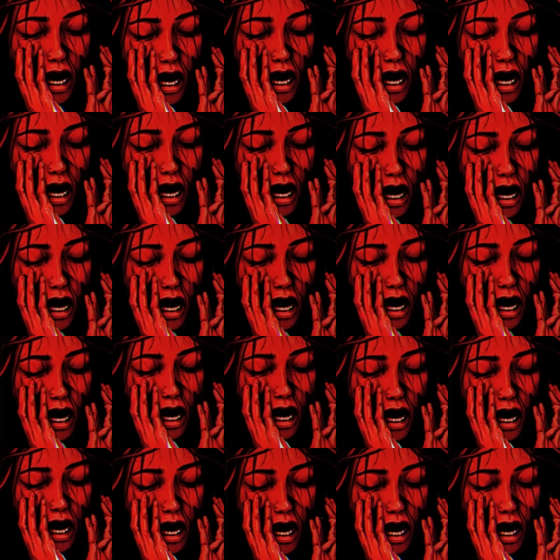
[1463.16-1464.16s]
The filament
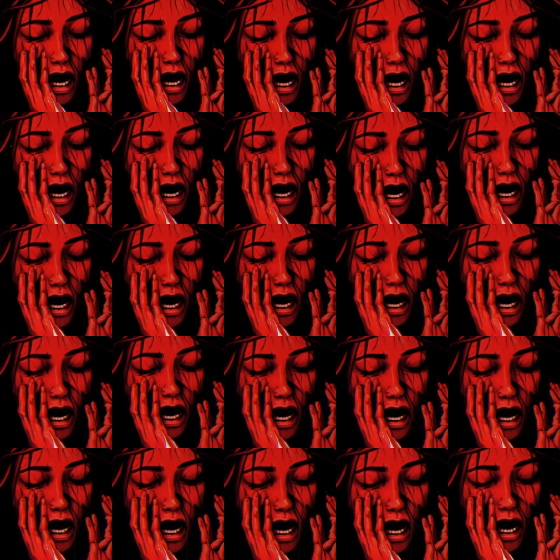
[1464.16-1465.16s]
twitched,
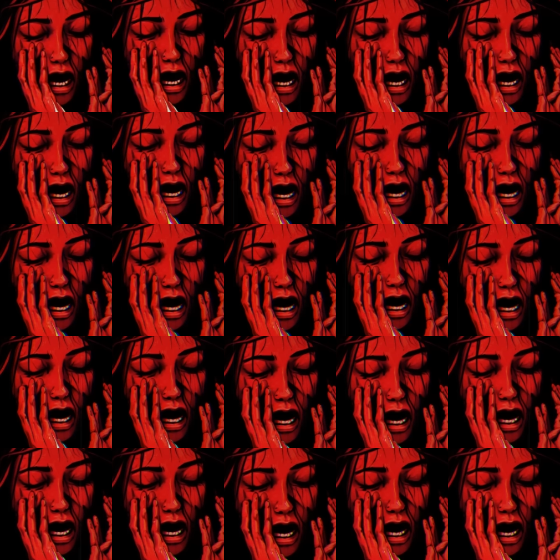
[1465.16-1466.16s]
lowered
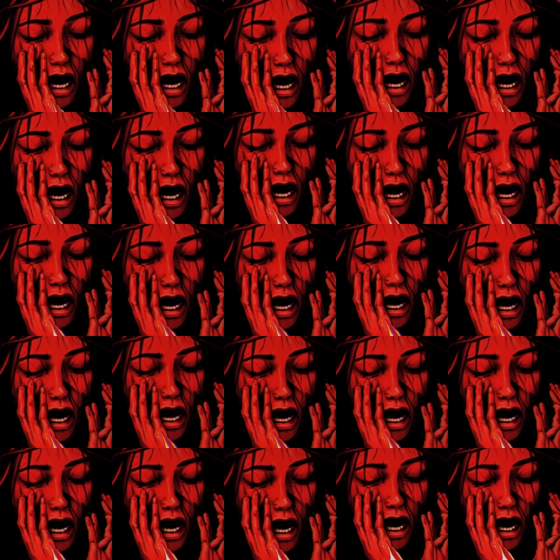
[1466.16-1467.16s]
itself, and
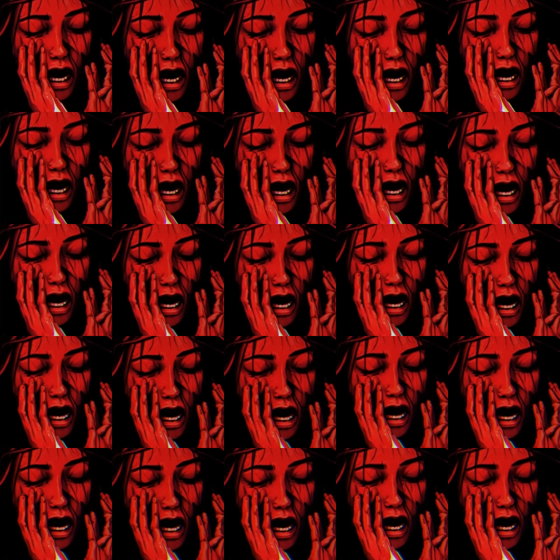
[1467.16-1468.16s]
slithered towards
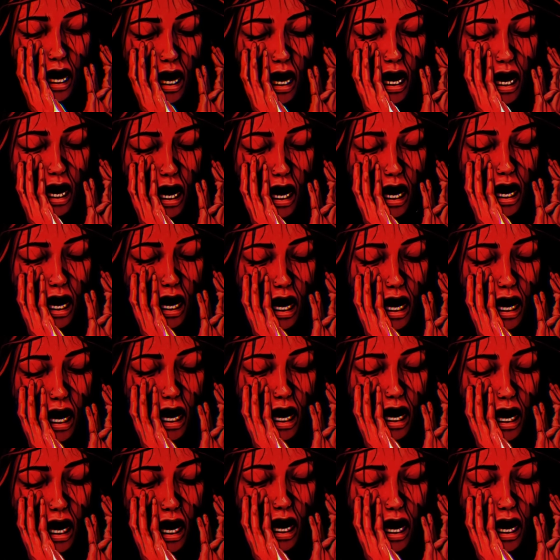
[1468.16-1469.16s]
her.
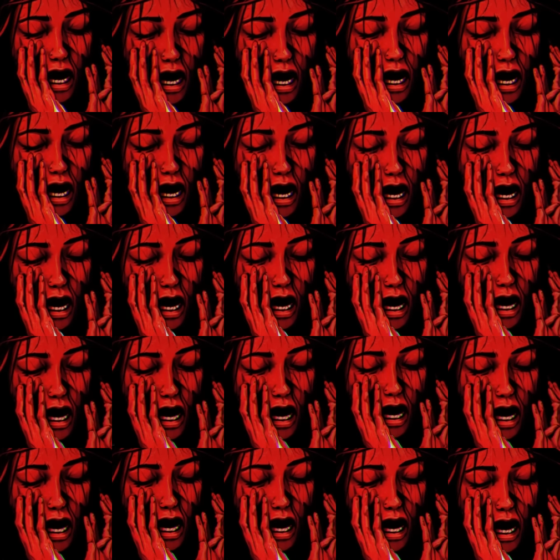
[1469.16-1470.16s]
She
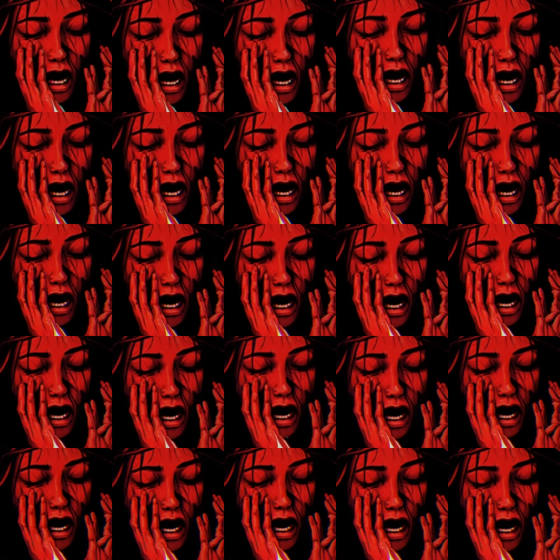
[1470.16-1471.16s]
screamed and fell
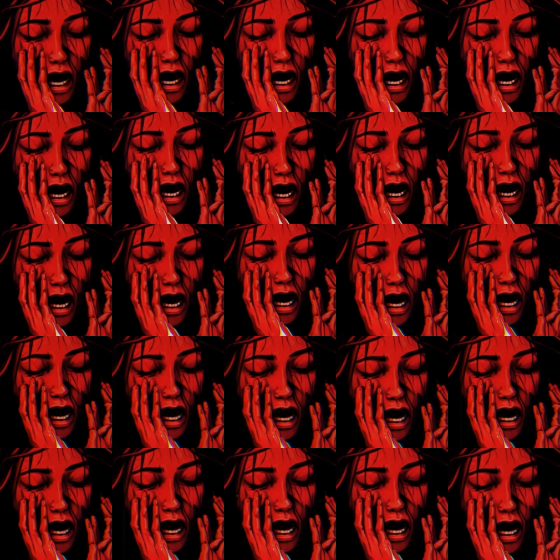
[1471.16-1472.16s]
back against the door.
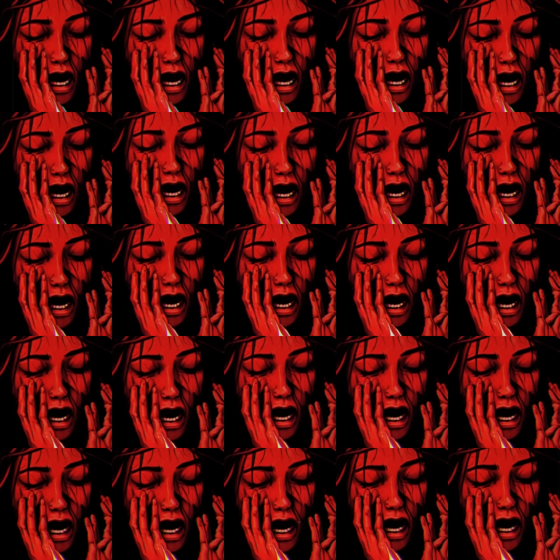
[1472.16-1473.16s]

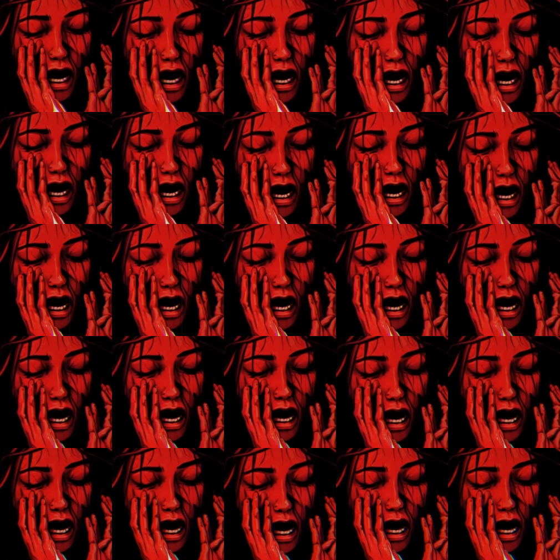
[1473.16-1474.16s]
It slammed
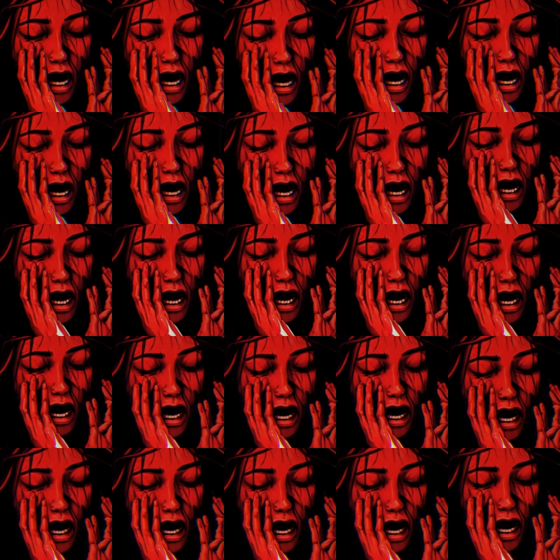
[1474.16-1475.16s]
into the wall with a
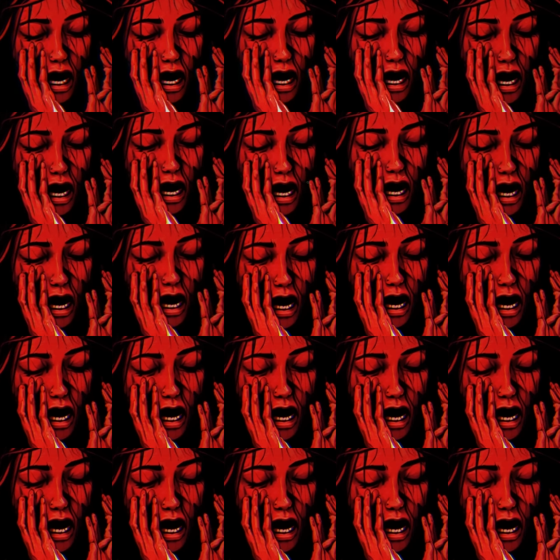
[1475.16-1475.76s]
deafening bang.